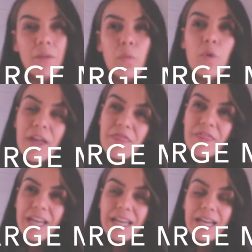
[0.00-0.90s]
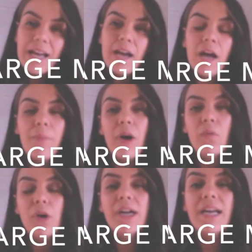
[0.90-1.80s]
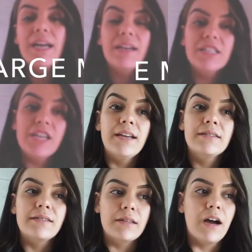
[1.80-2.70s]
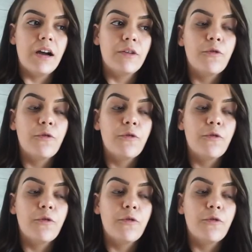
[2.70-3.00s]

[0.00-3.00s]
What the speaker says: One thing about working in a chain salon